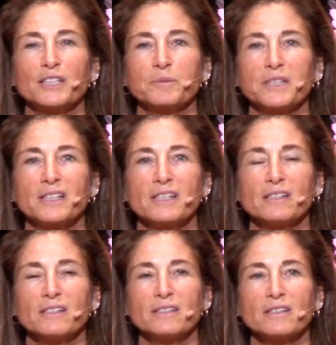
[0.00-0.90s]

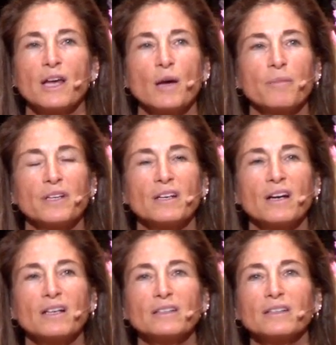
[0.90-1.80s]
expectations, but
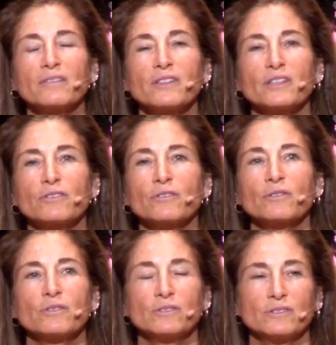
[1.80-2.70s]
not living
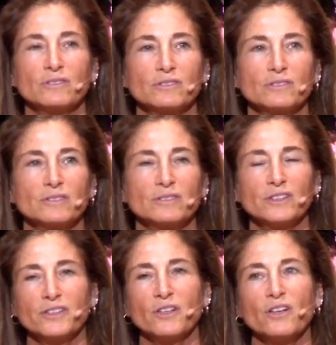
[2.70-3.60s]
true
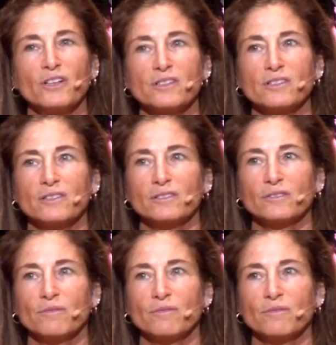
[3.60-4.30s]
to their hearts.